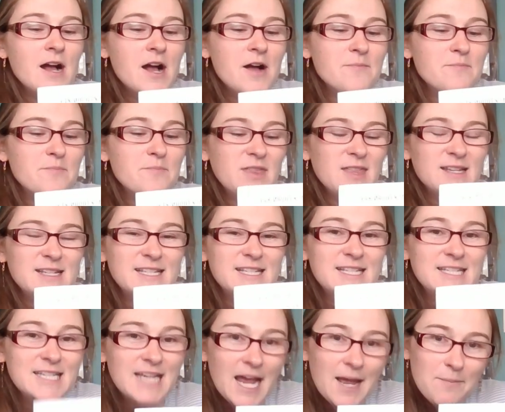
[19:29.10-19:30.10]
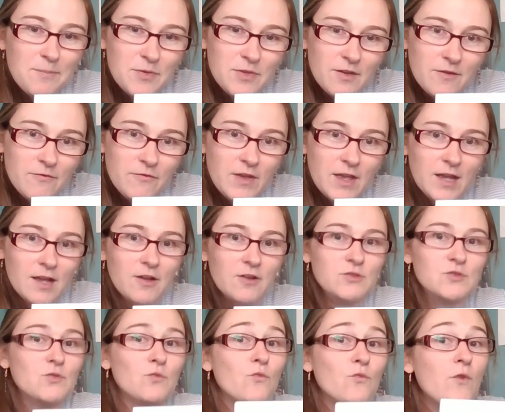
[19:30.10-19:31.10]
But the depth of it
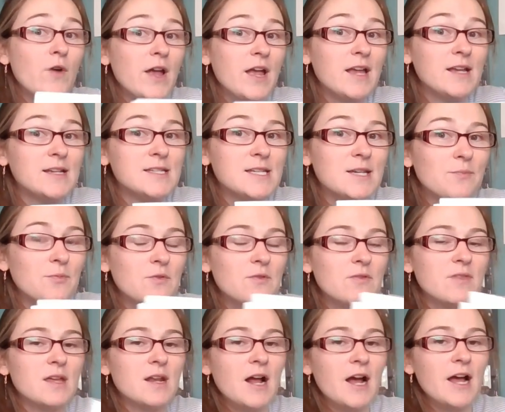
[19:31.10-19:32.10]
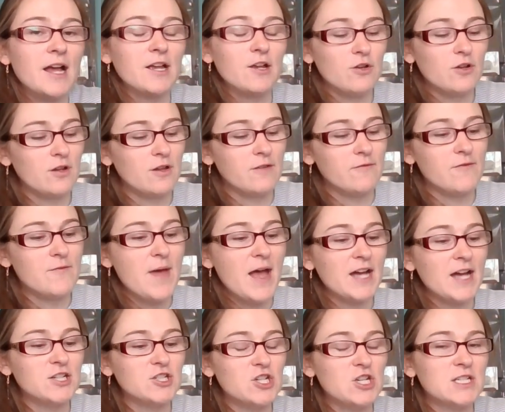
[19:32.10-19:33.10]
goes way deeper than I could have
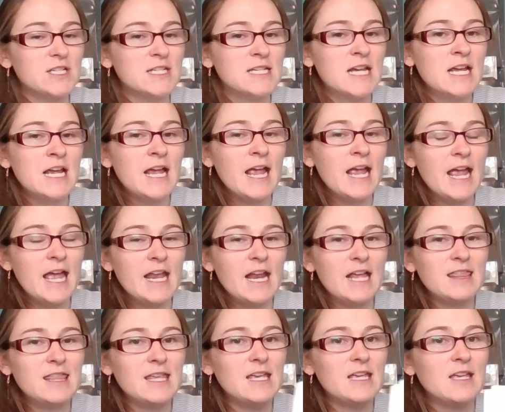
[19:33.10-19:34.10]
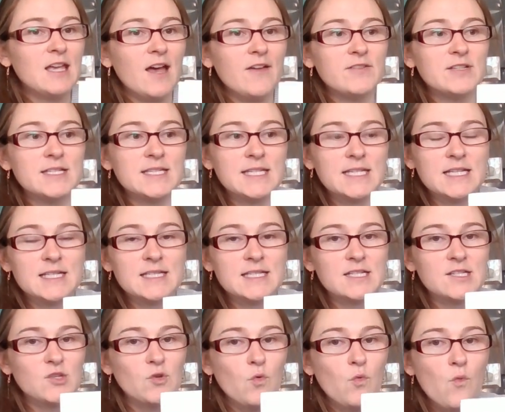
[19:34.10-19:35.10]
imagined. And I think Kevin Sands
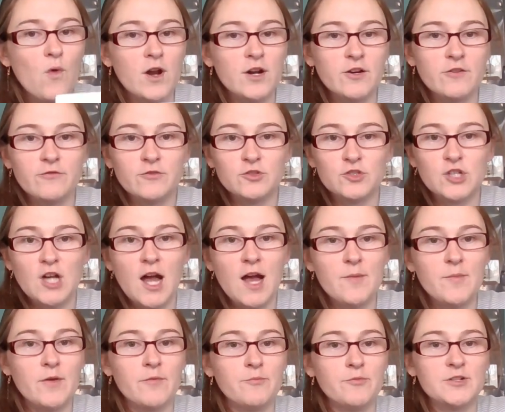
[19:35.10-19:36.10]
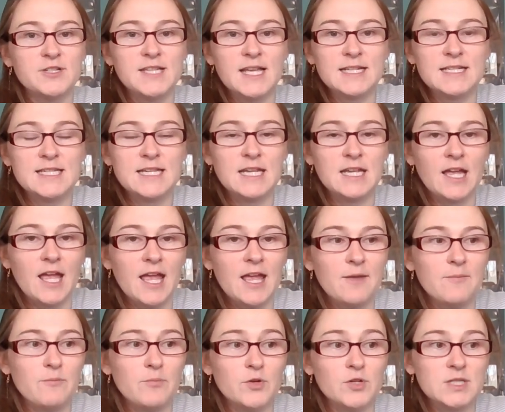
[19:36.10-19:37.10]
does a wonderful job of presenting
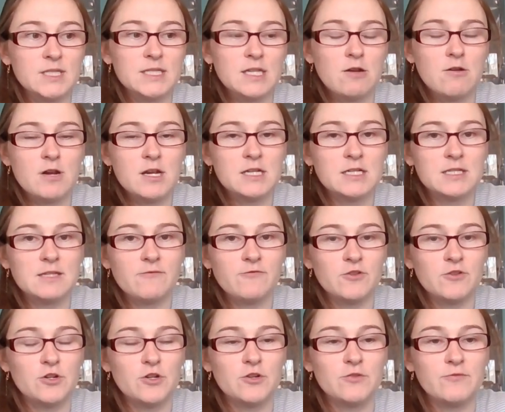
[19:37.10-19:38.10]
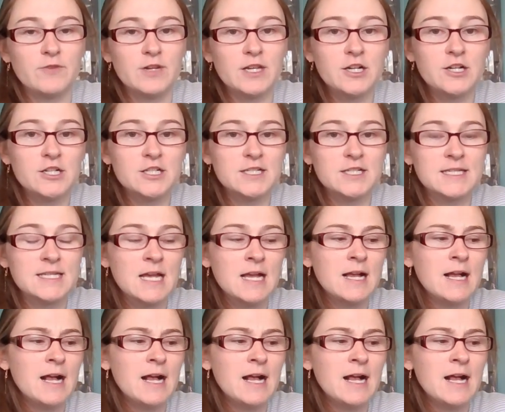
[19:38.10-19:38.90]
a book series for readers.